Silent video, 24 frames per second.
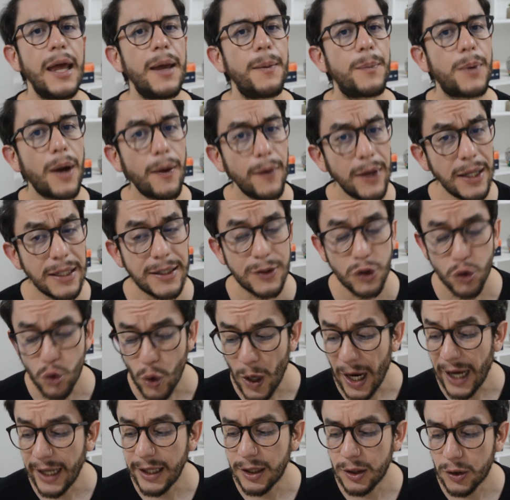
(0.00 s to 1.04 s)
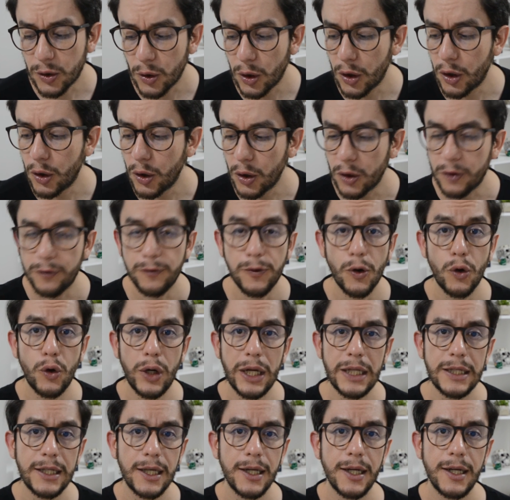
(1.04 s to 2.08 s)
Probably try to look for
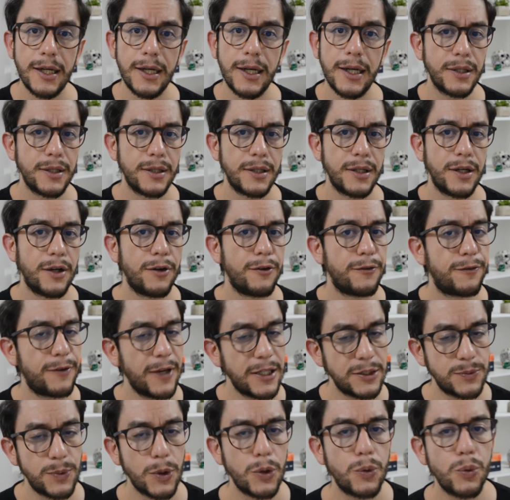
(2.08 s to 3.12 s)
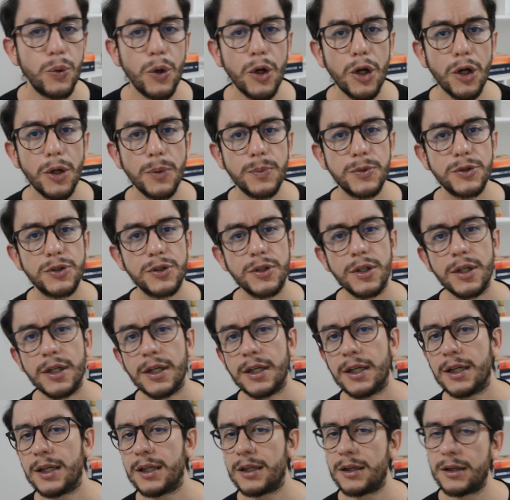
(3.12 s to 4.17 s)
it on Facebook groups,
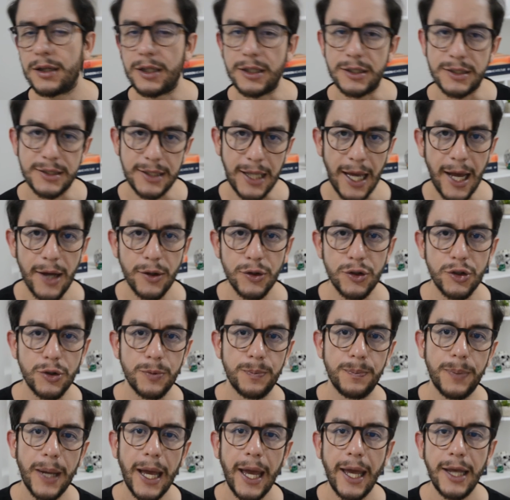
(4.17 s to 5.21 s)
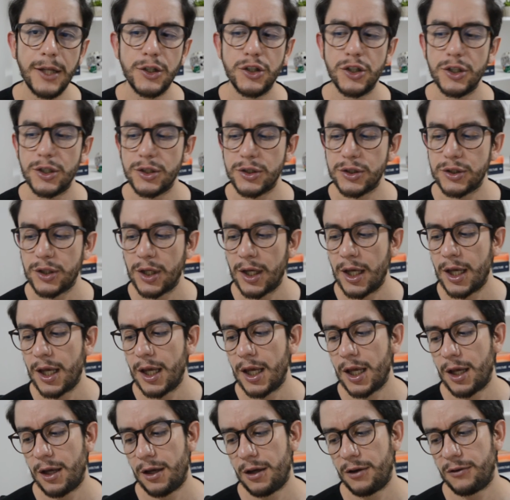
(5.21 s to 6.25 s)
discounter pages.
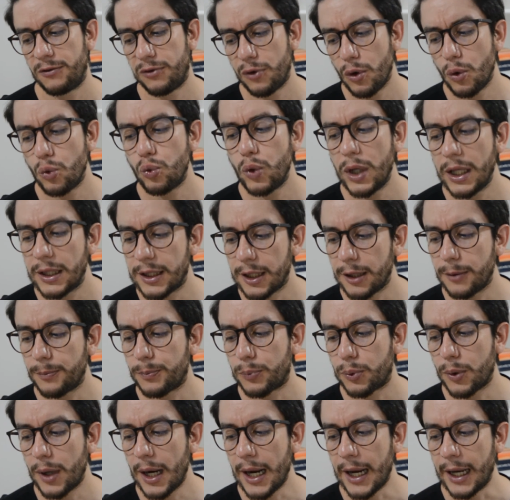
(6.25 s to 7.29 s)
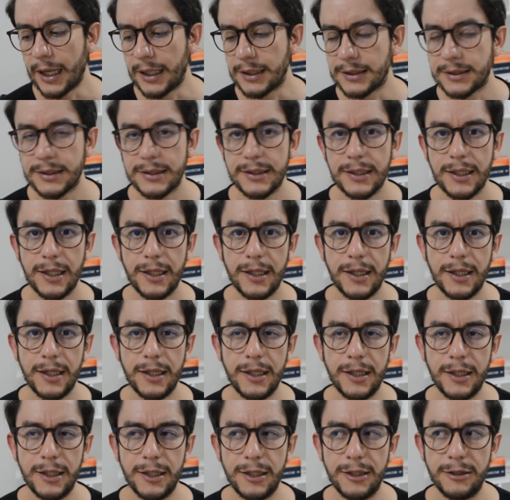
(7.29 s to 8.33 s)
Full retail price,
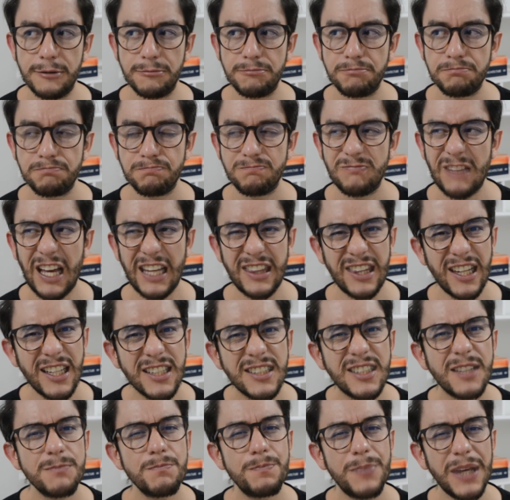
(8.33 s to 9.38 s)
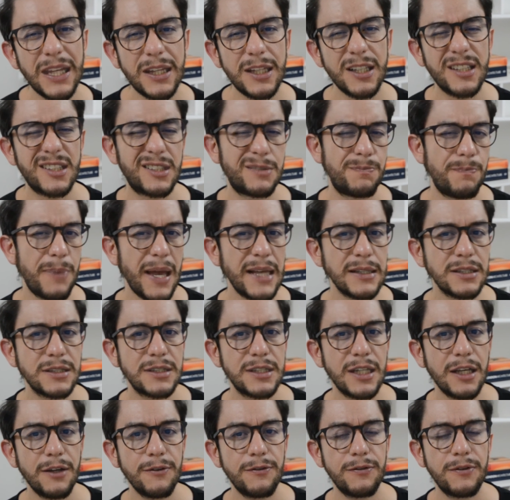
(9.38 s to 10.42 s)
I think it's a bit
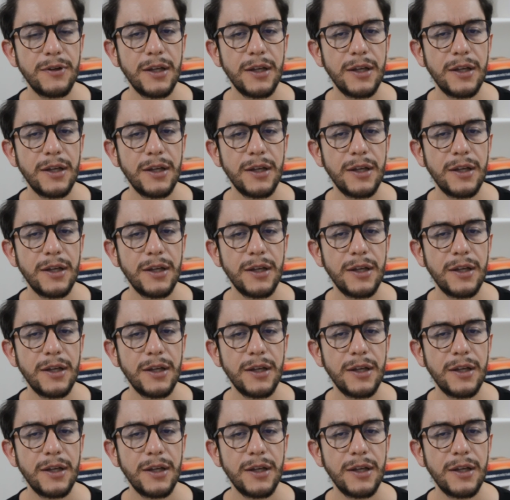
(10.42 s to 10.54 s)
expensive,